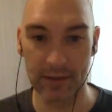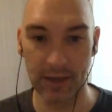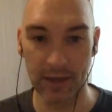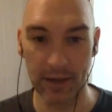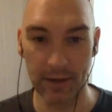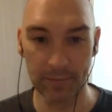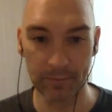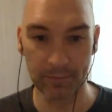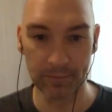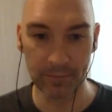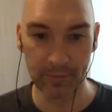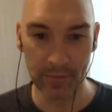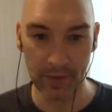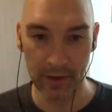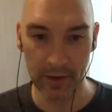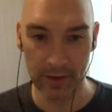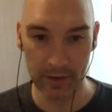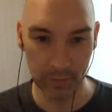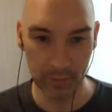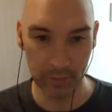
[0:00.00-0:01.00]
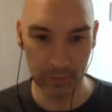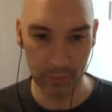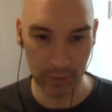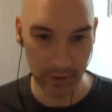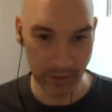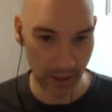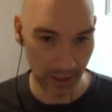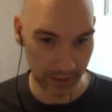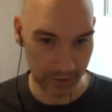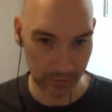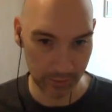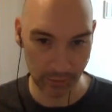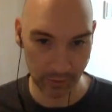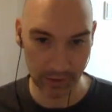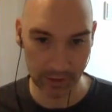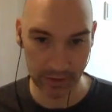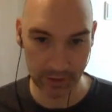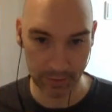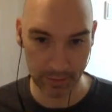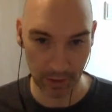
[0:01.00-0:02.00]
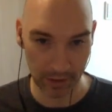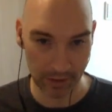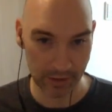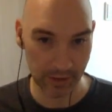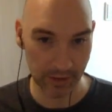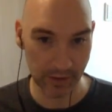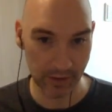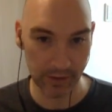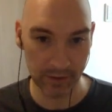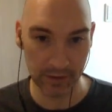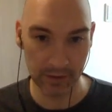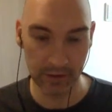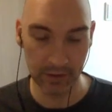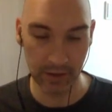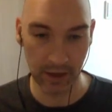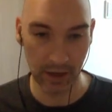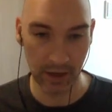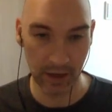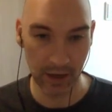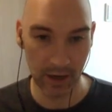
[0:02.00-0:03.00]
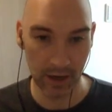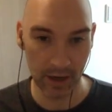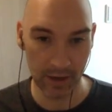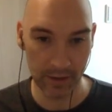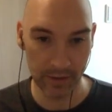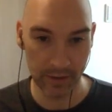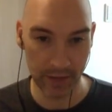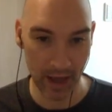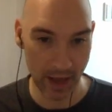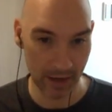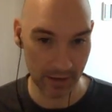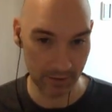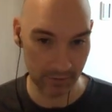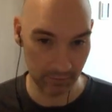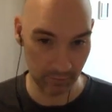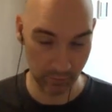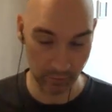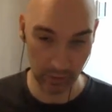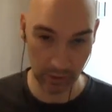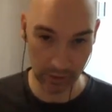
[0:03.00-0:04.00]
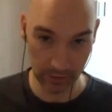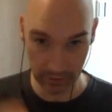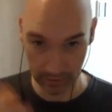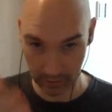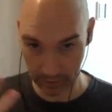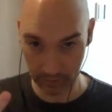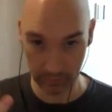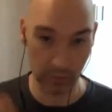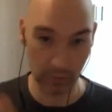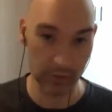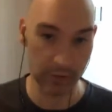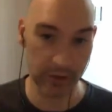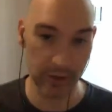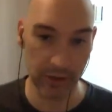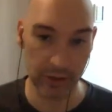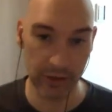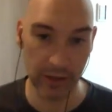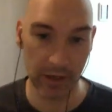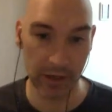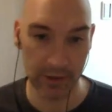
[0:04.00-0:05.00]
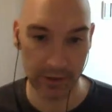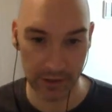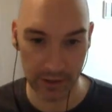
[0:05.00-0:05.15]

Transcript: the pre-export inspection that was just done in